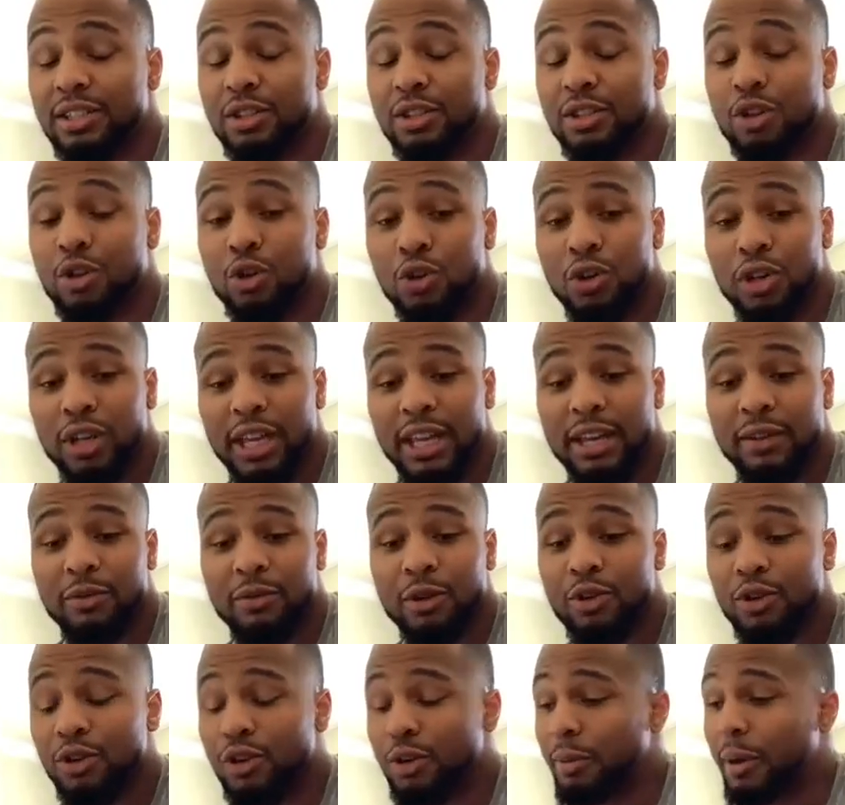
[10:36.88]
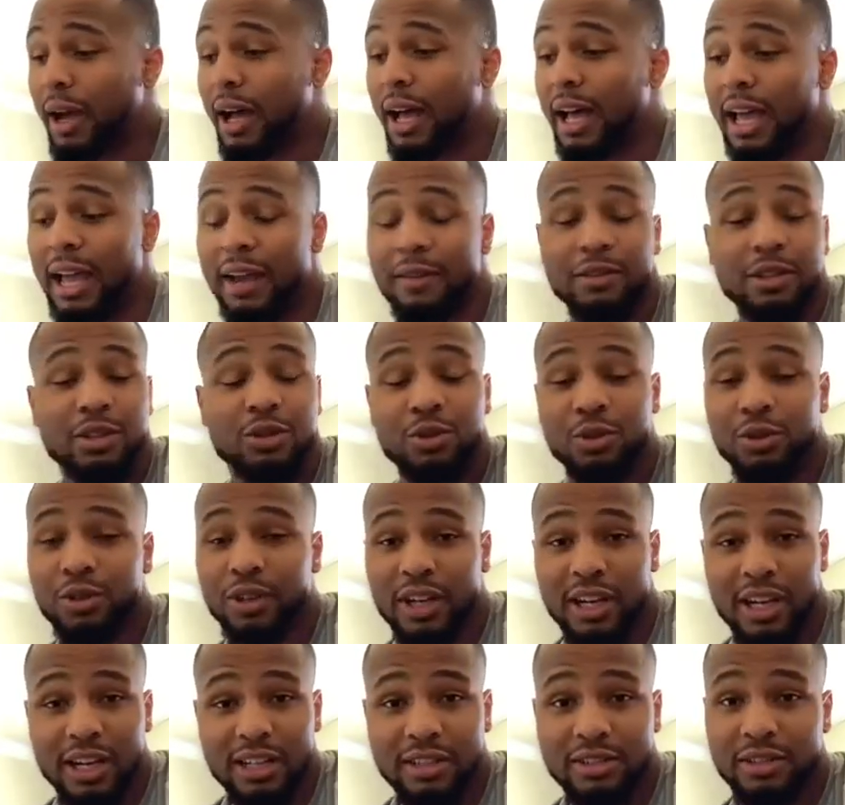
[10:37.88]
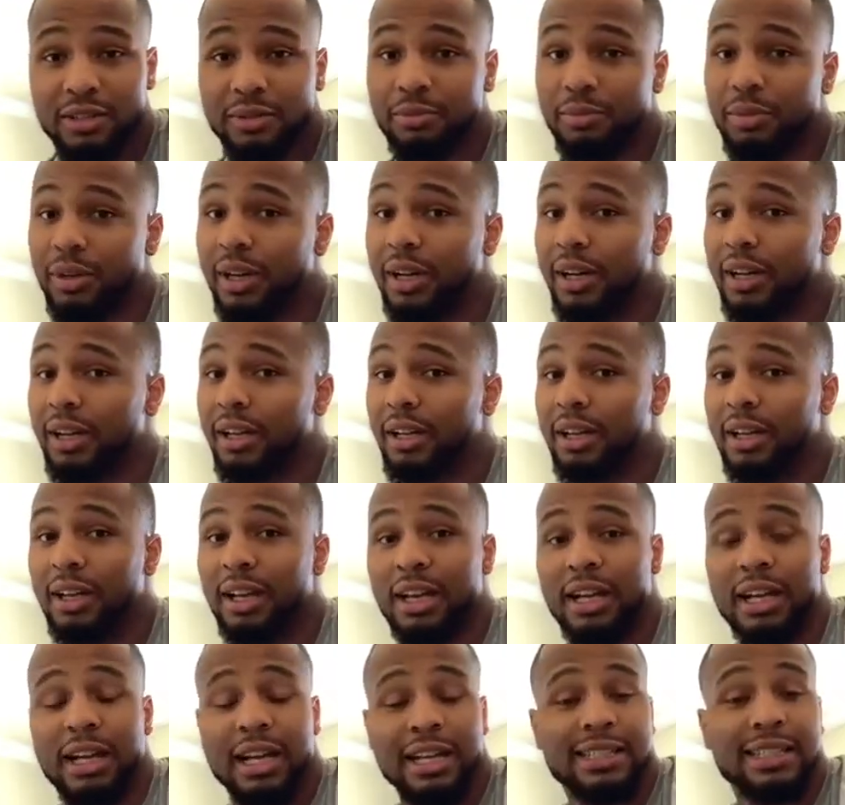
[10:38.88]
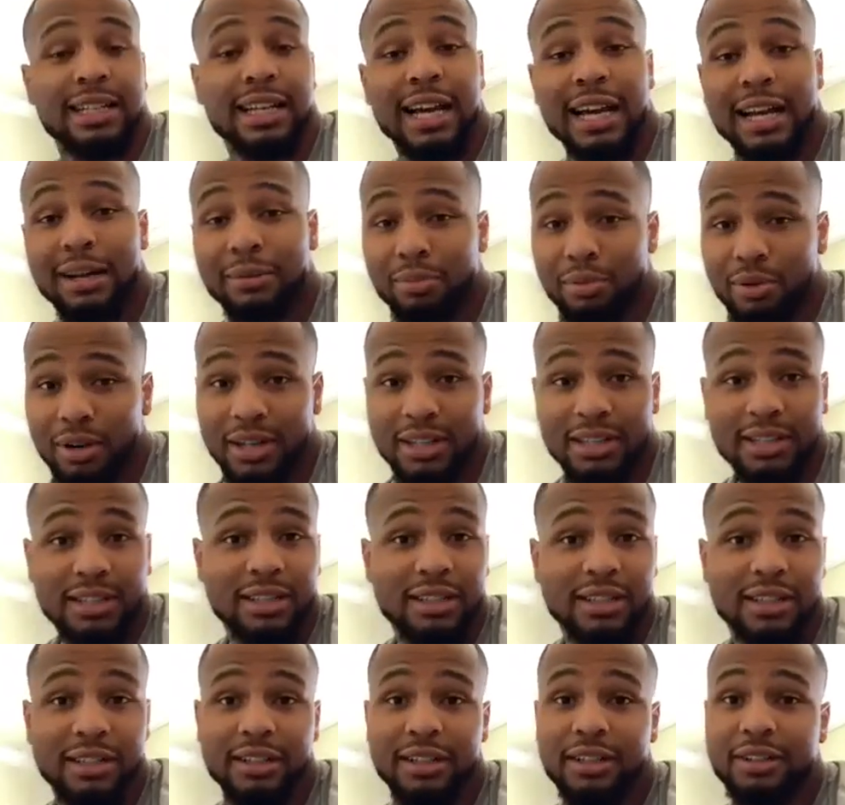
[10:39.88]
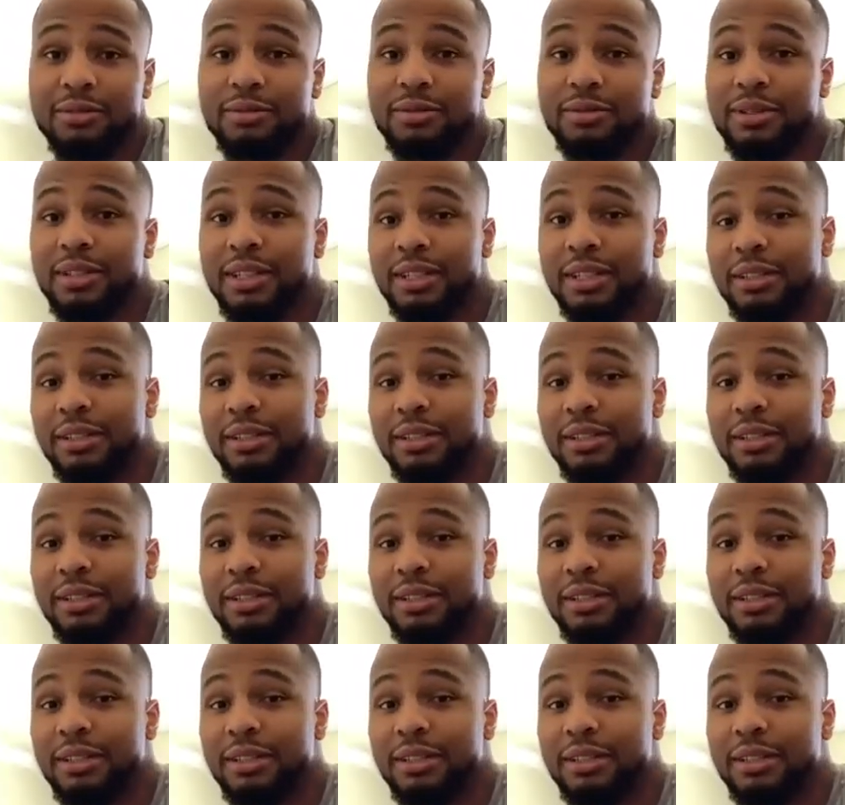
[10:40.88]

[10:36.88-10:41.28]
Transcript: cool to get recruited by every school in the country, but it's a lot of pressure. You still